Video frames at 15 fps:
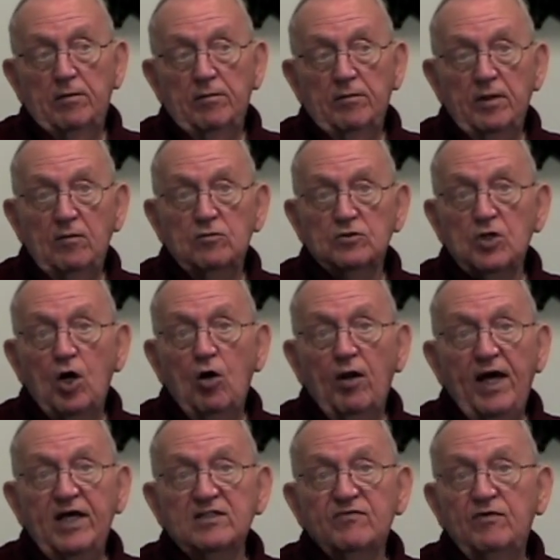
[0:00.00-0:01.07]
there was all
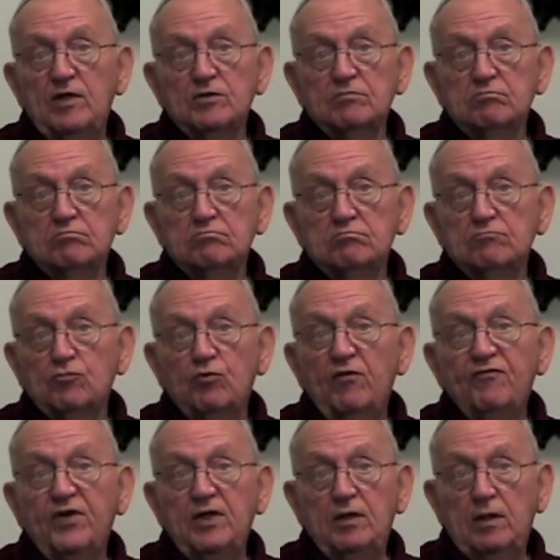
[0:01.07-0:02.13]
asphalt
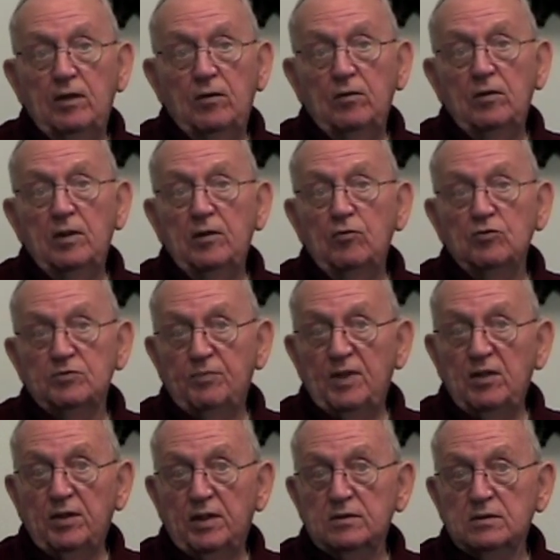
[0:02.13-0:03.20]
roofing, you know, on those
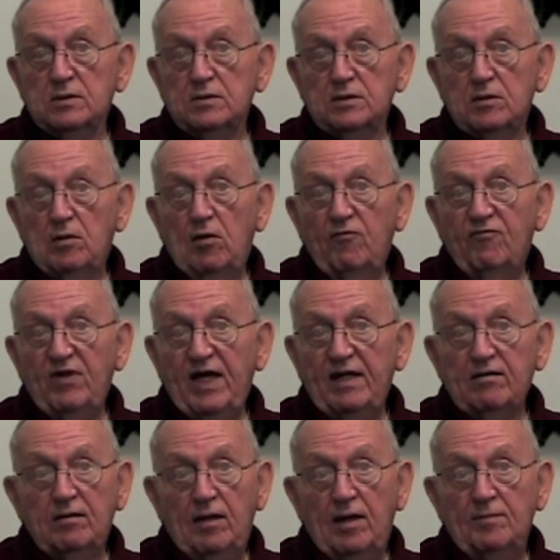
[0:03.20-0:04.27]
buildings, because they're all
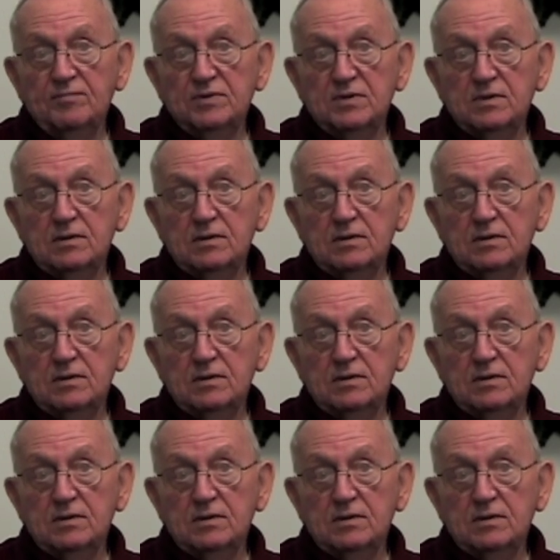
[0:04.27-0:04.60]
flat tops.